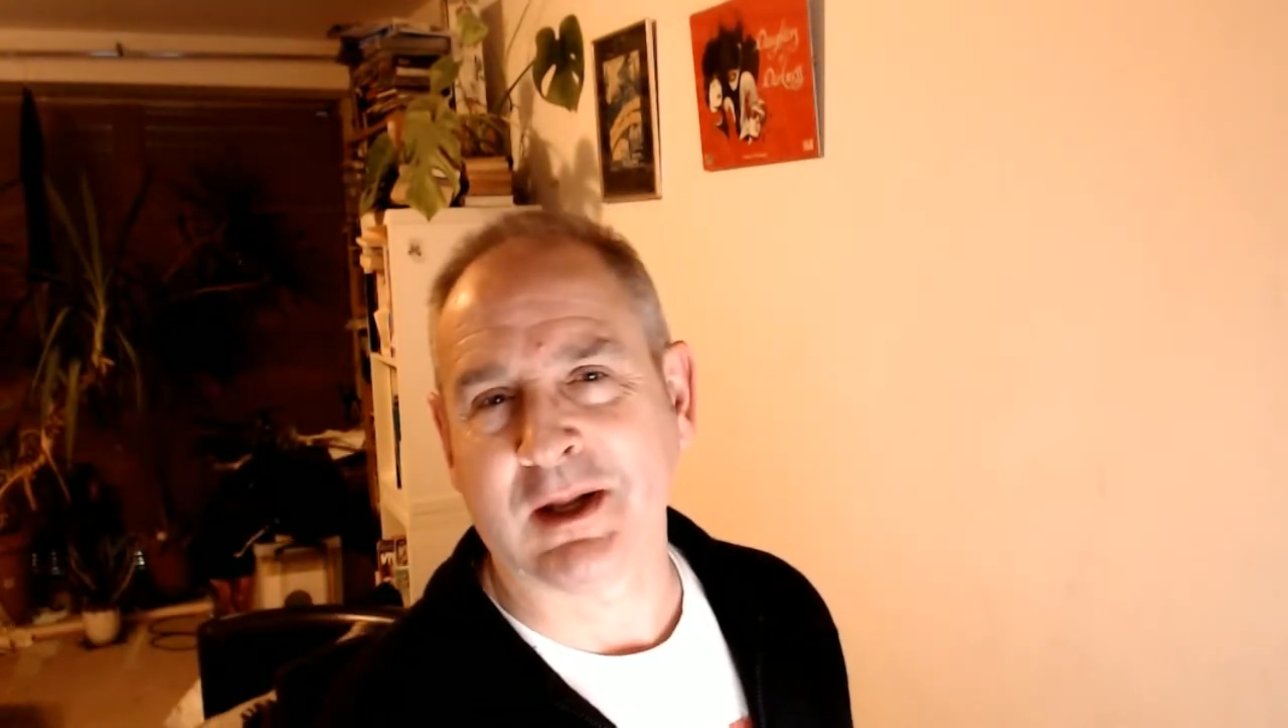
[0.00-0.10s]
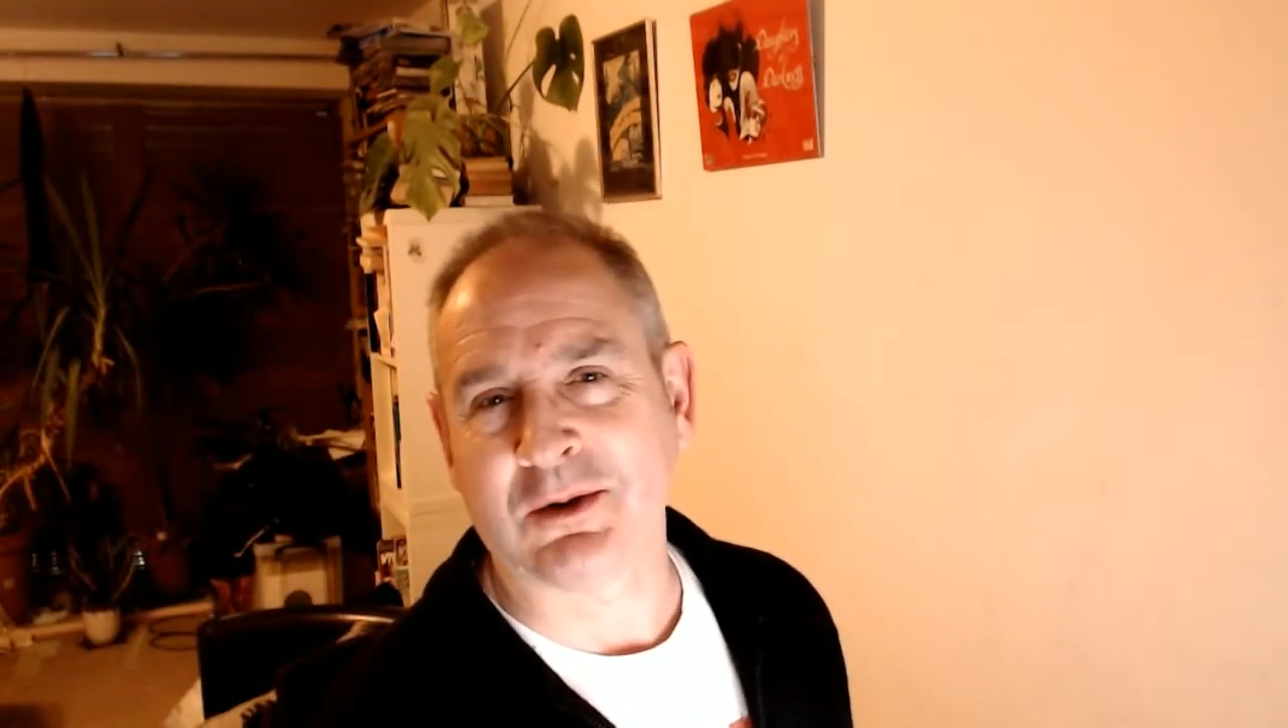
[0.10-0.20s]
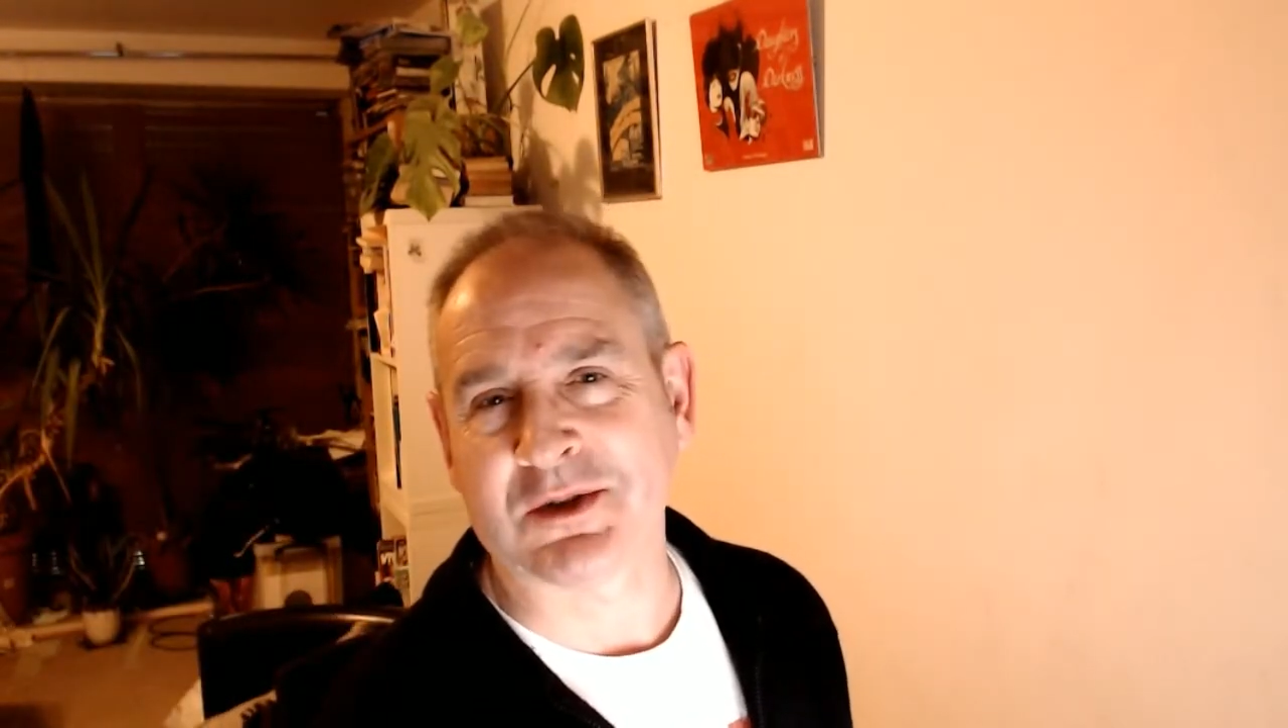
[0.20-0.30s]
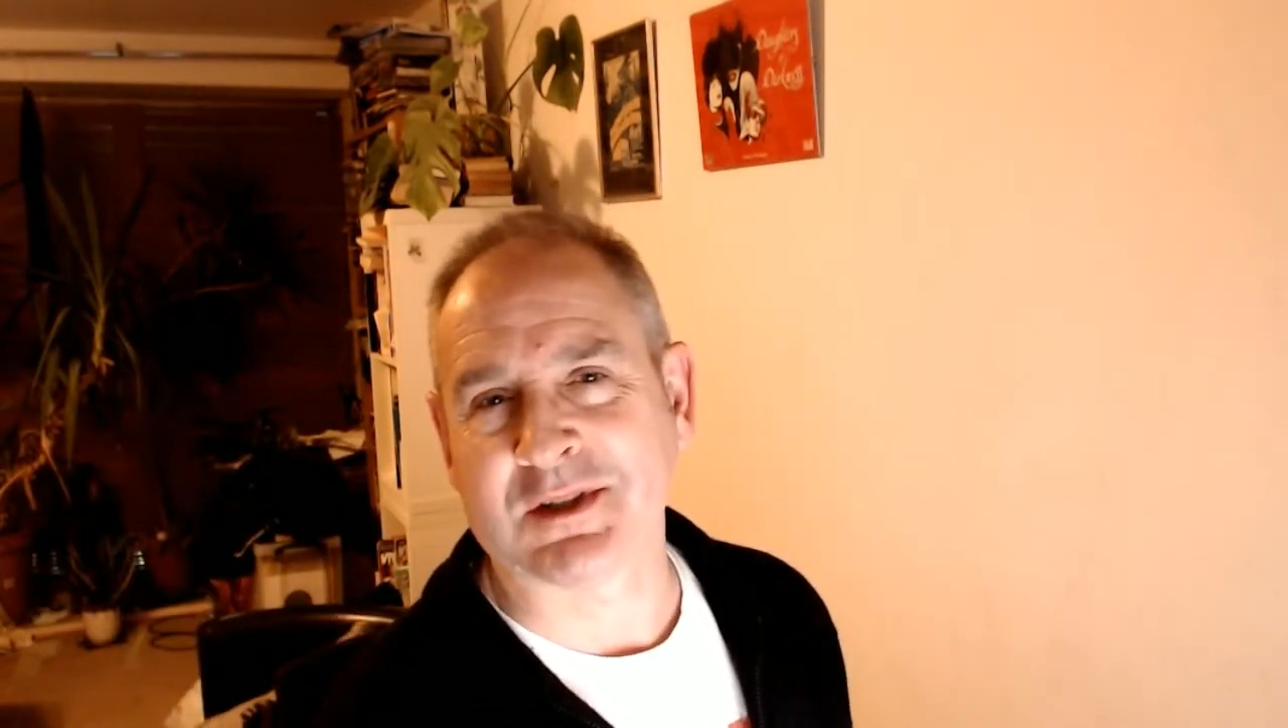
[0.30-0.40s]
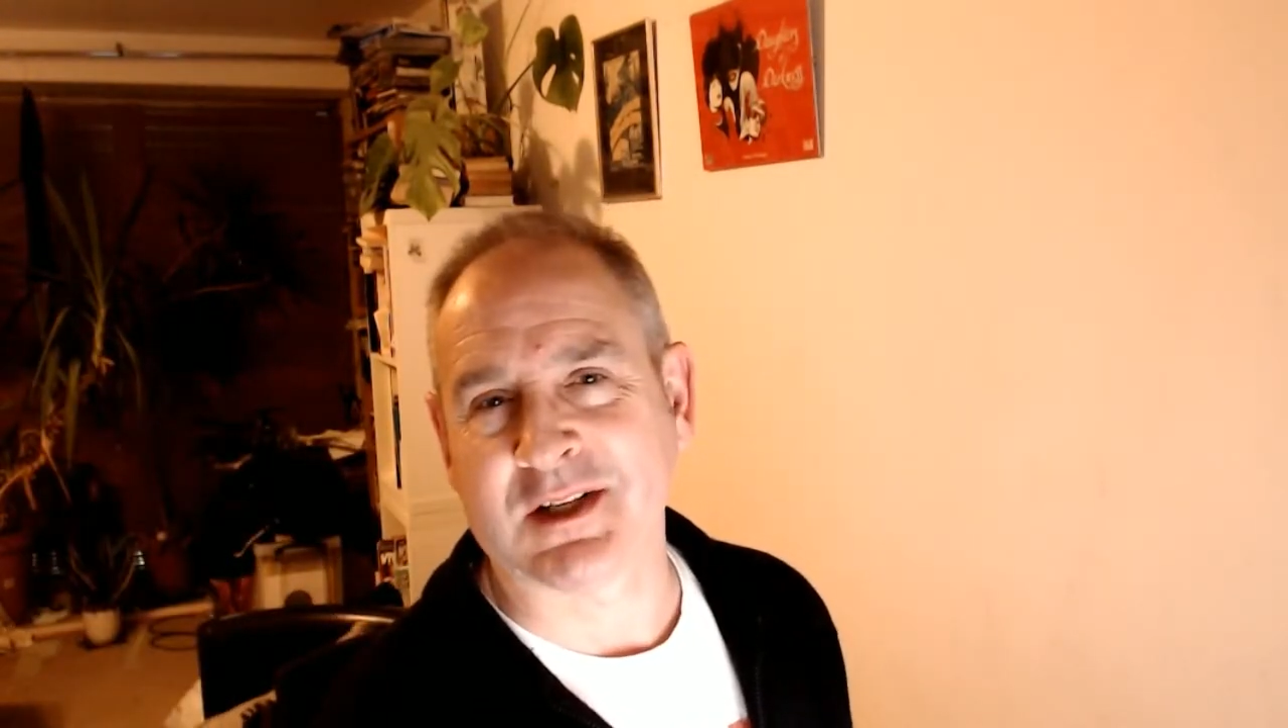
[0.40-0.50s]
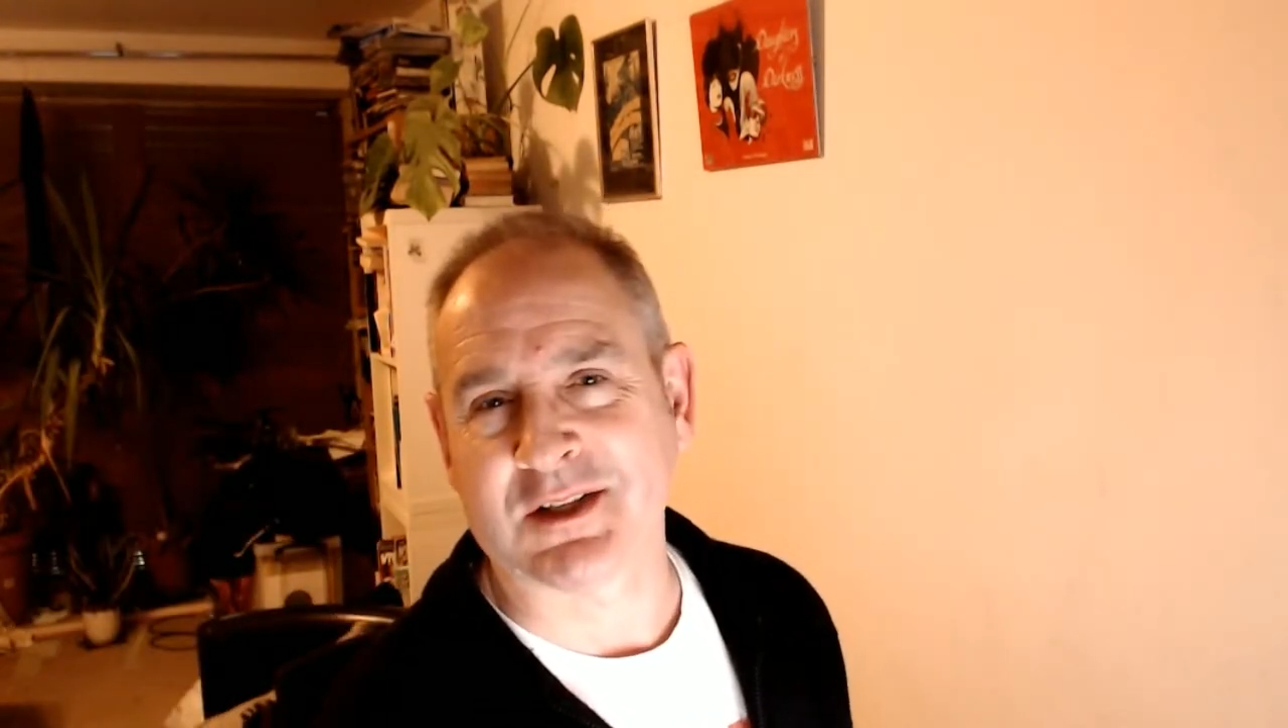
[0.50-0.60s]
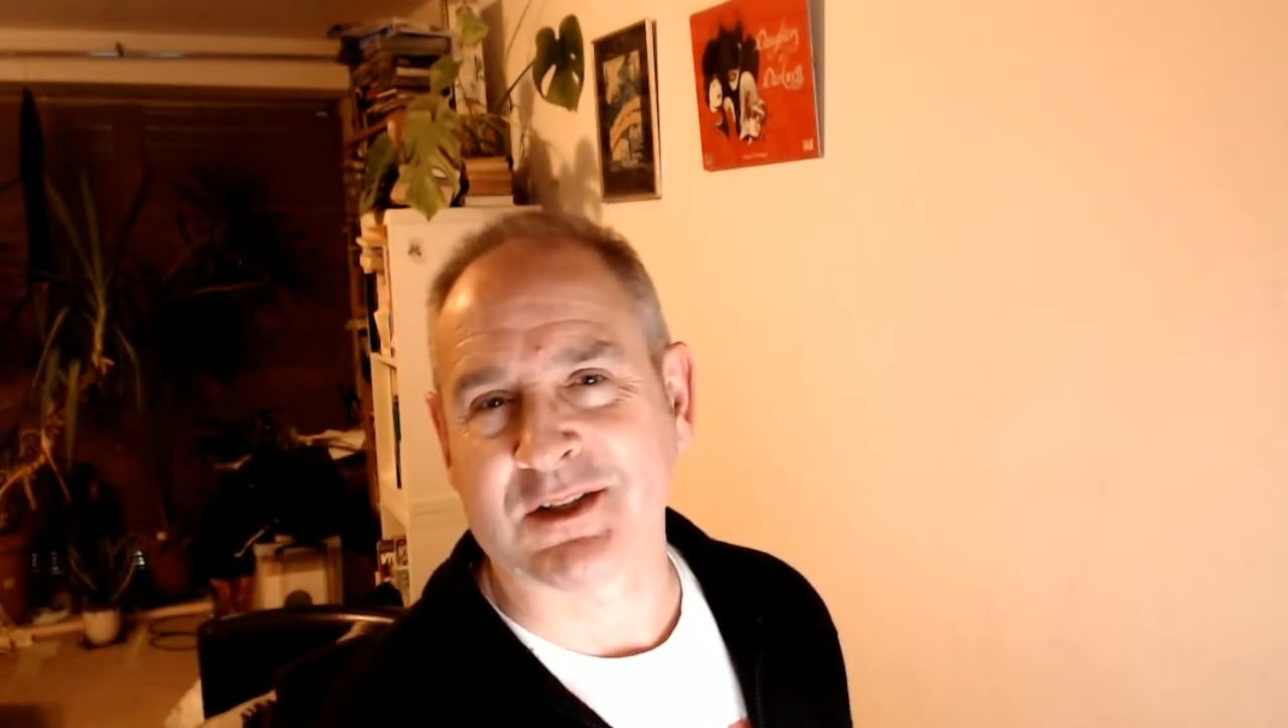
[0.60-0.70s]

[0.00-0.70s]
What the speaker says: else does